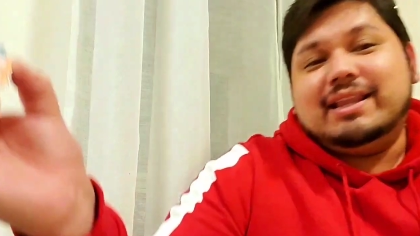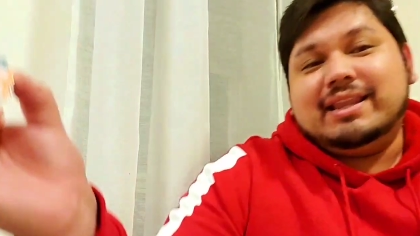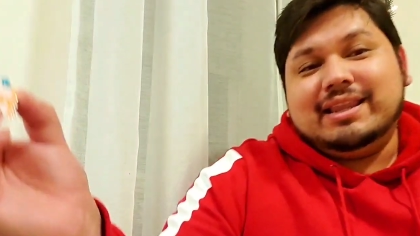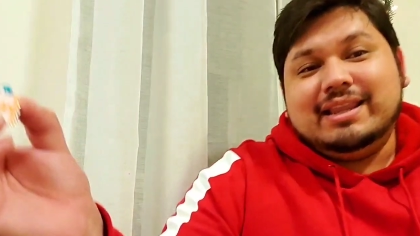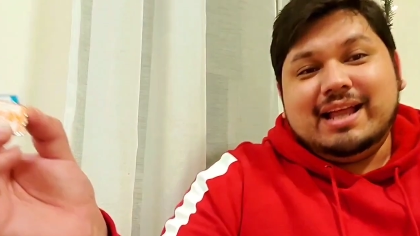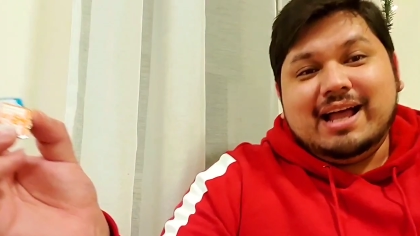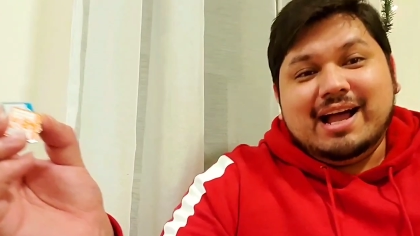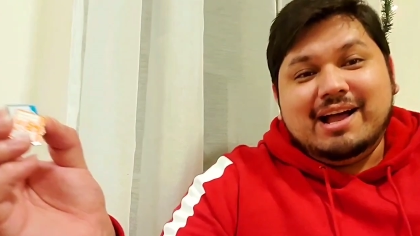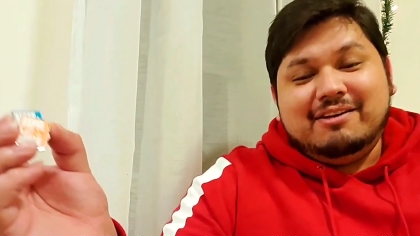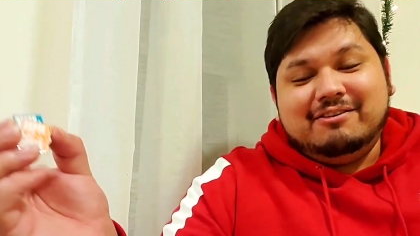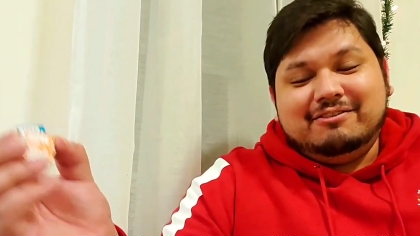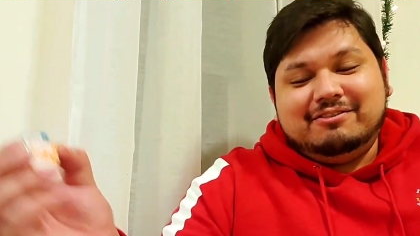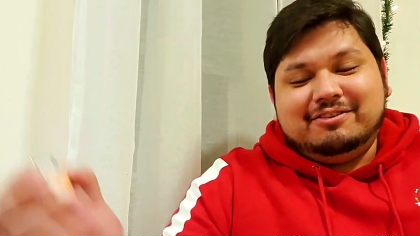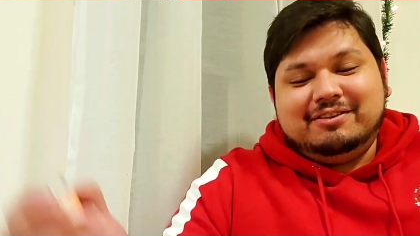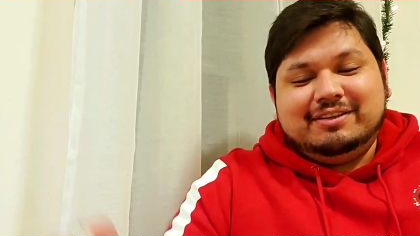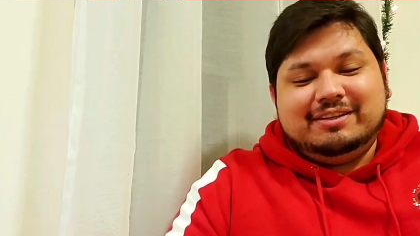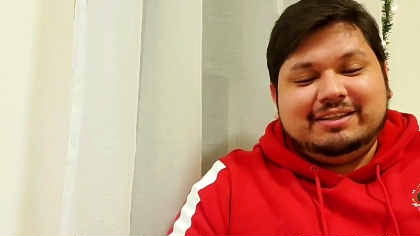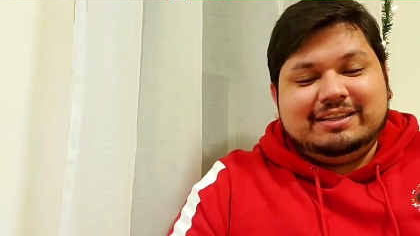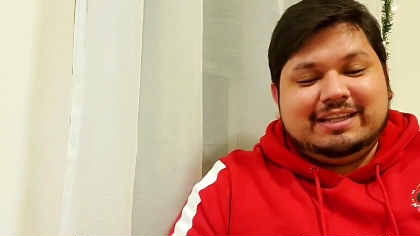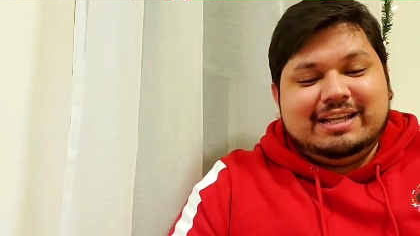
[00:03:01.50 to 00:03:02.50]
Love.
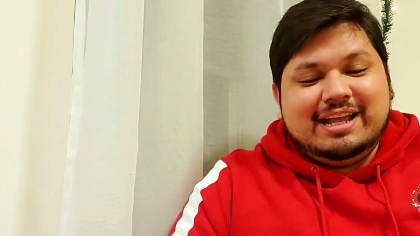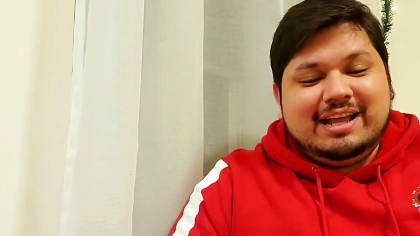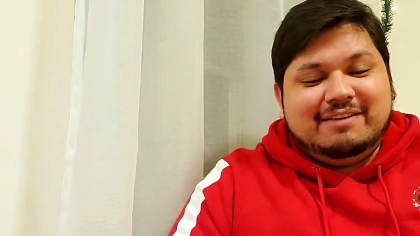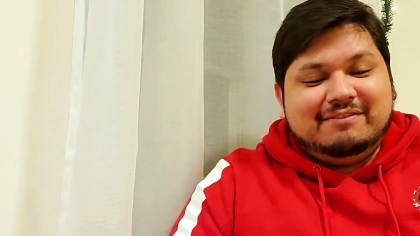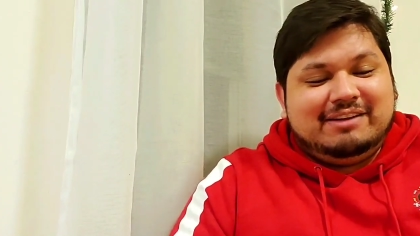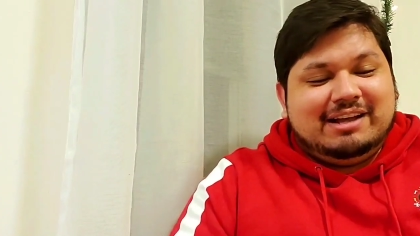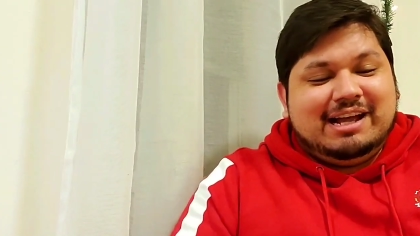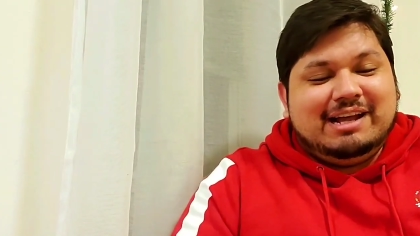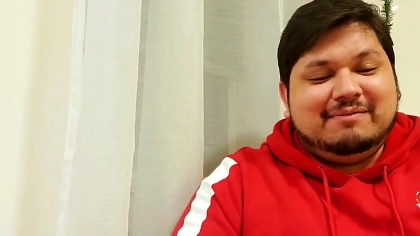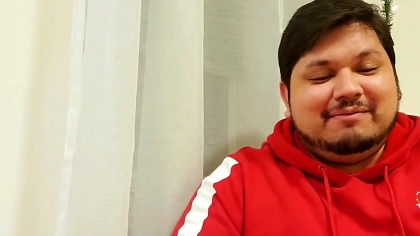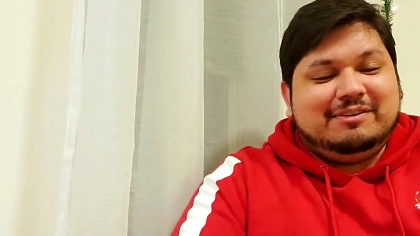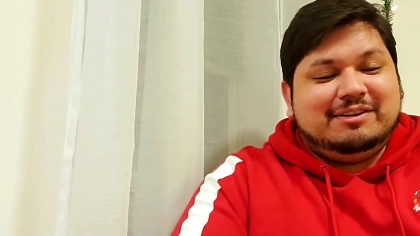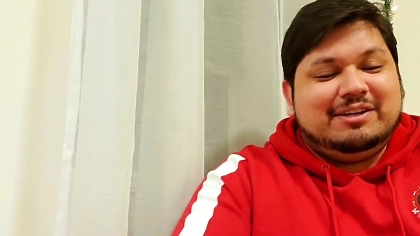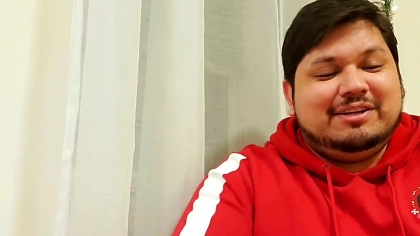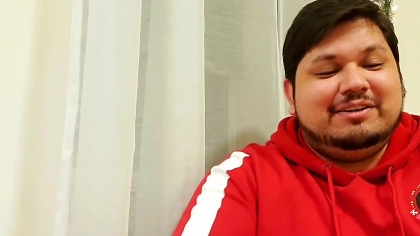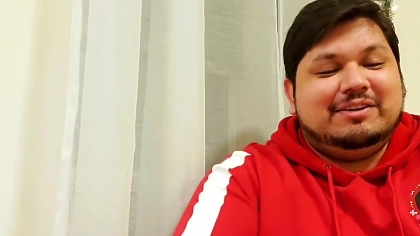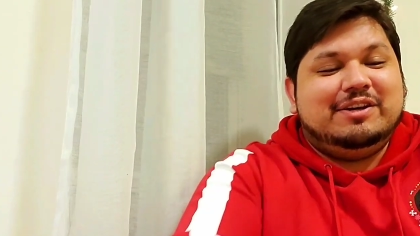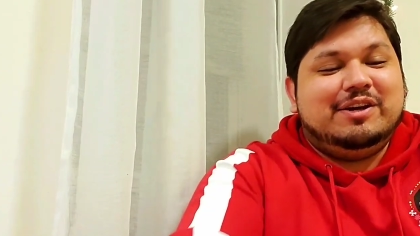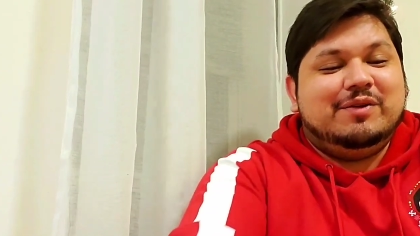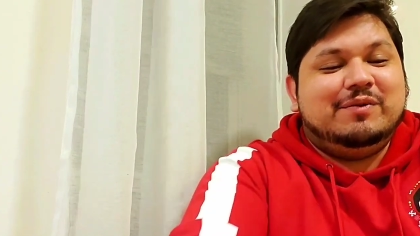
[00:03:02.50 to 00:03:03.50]
I have
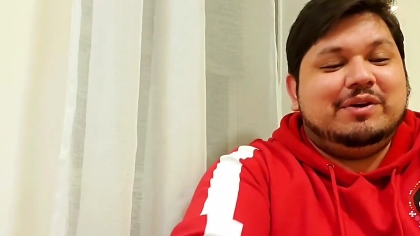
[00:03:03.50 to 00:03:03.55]
no